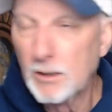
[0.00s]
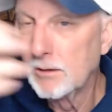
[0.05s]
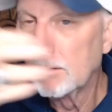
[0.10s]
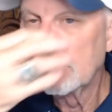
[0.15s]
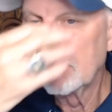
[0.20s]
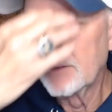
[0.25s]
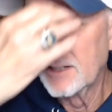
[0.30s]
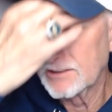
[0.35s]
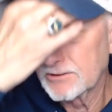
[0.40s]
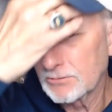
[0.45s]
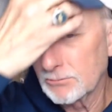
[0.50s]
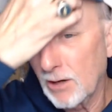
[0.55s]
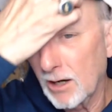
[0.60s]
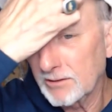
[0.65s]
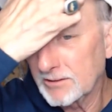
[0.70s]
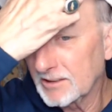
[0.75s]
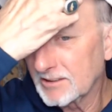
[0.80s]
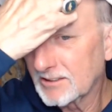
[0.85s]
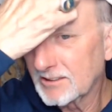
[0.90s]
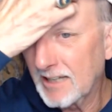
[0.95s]
this
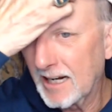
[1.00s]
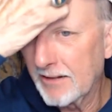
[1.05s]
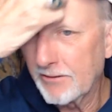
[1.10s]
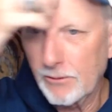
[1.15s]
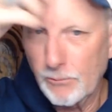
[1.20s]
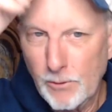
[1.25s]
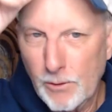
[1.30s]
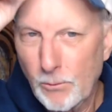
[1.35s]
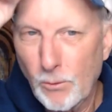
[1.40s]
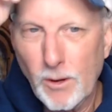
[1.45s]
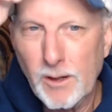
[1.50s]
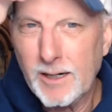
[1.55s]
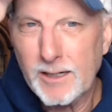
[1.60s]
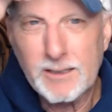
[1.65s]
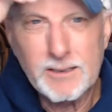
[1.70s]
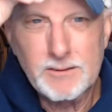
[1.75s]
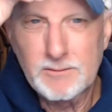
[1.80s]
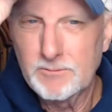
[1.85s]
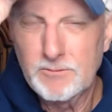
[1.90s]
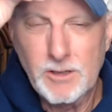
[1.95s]
long to say that we want
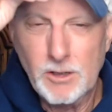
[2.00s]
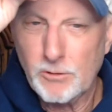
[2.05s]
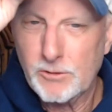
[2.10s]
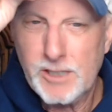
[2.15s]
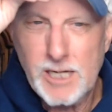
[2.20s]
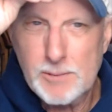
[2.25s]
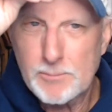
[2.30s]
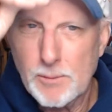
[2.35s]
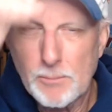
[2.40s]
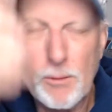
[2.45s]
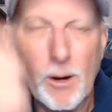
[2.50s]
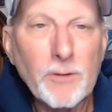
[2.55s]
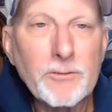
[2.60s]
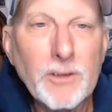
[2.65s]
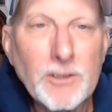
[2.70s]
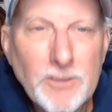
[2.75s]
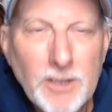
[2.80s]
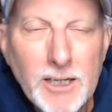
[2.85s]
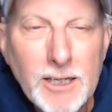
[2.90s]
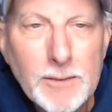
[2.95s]
to, keep him on the
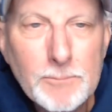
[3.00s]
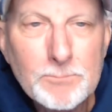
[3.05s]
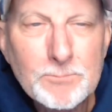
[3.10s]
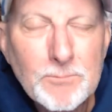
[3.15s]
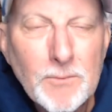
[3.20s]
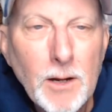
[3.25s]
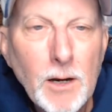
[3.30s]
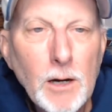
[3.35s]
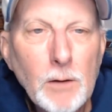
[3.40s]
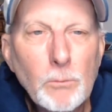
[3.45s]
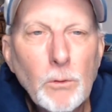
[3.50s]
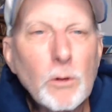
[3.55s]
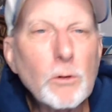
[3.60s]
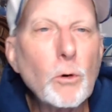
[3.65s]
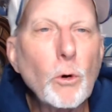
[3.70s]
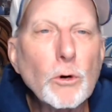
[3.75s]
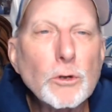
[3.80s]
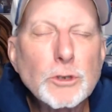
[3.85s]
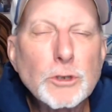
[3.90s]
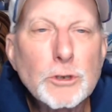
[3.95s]
team. Well, of
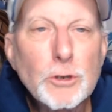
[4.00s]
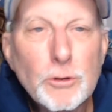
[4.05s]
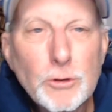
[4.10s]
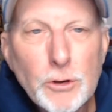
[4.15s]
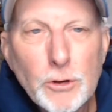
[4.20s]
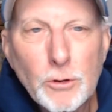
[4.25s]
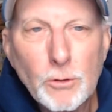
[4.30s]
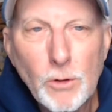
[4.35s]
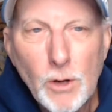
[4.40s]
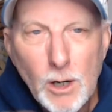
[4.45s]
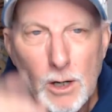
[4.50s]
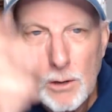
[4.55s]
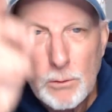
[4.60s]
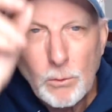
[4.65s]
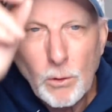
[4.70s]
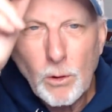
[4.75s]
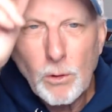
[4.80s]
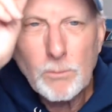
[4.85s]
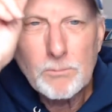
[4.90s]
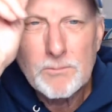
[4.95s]
course you do.
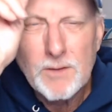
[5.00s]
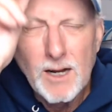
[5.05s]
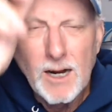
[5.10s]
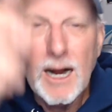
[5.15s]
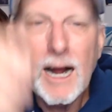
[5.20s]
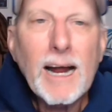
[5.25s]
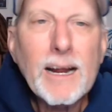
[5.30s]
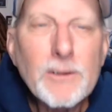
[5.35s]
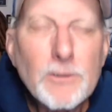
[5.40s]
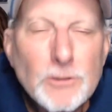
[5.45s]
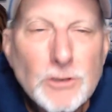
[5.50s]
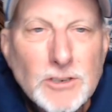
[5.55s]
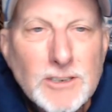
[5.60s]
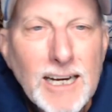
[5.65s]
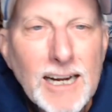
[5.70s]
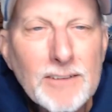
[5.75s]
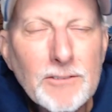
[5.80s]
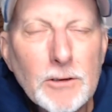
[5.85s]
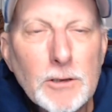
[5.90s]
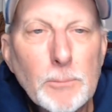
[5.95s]
Well, I
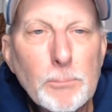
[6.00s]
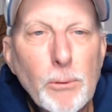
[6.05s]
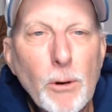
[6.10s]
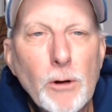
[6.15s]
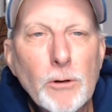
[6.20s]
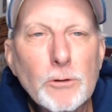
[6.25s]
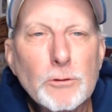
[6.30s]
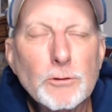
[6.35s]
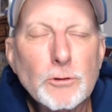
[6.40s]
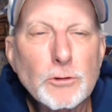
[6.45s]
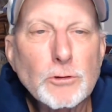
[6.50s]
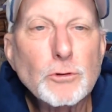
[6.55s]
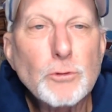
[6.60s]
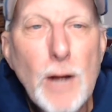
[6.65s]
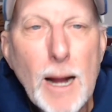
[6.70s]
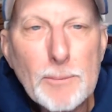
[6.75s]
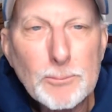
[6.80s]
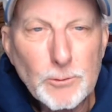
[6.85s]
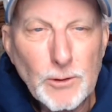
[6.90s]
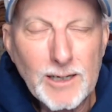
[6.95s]
understand that the Broncos are
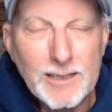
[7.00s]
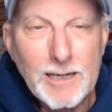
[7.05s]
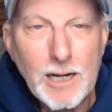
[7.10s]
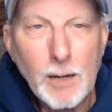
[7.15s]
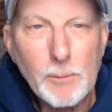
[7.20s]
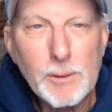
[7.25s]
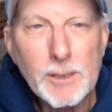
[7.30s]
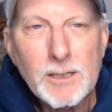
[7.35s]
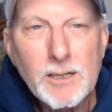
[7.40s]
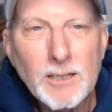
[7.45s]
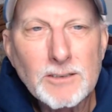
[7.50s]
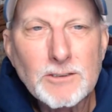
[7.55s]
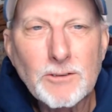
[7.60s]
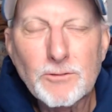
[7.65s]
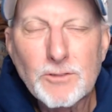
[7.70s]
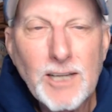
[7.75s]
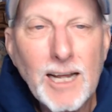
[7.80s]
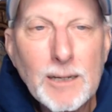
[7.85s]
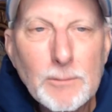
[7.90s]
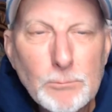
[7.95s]
strapped right now because of
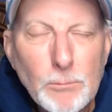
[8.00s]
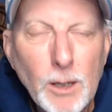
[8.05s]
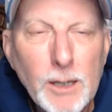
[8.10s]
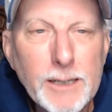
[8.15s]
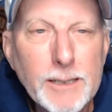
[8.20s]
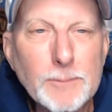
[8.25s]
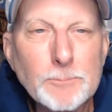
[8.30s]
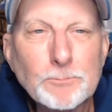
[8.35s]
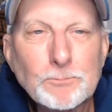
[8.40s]
dead money.